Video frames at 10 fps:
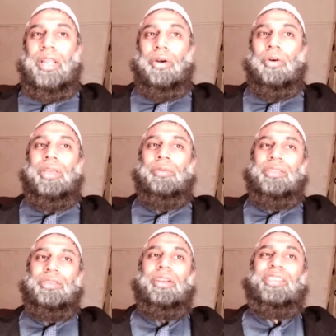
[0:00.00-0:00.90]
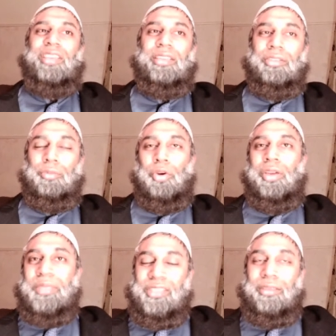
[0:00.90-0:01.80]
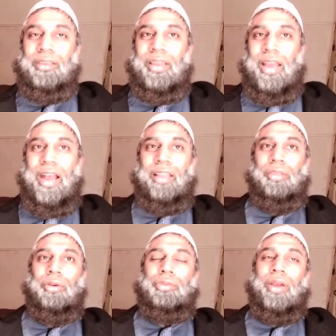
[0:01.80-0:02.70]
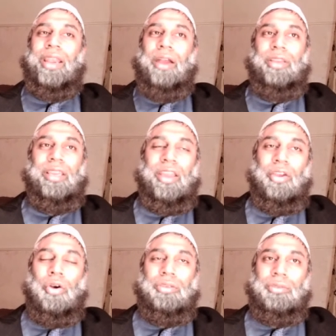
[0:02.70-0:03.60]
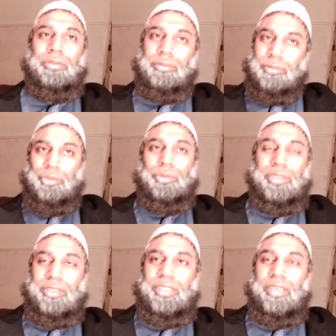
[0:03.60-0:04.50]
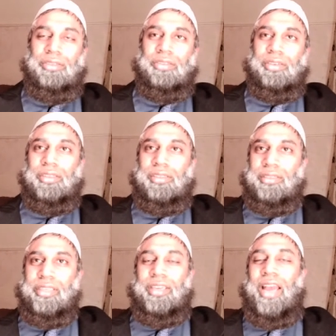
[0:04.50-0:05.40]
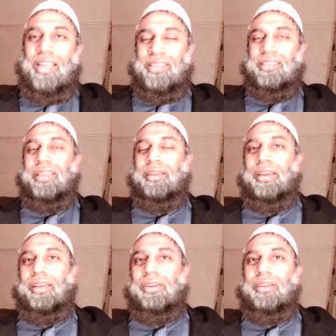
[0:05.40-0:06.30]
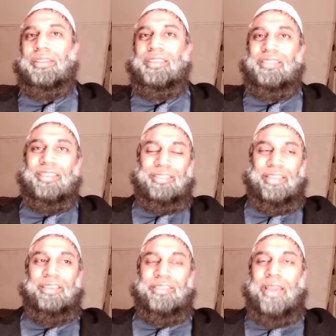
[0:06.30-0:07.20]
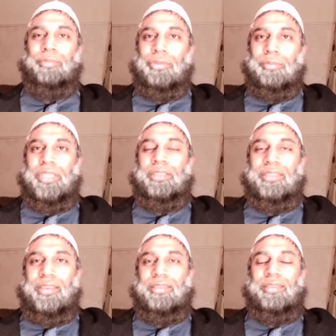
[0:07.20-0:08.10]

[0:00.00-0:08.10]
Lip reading: Only when scholars started to prohibit it, and those who allowed it caught on 200 years or 300 years later, as I said earlier on, these things take time to be discussed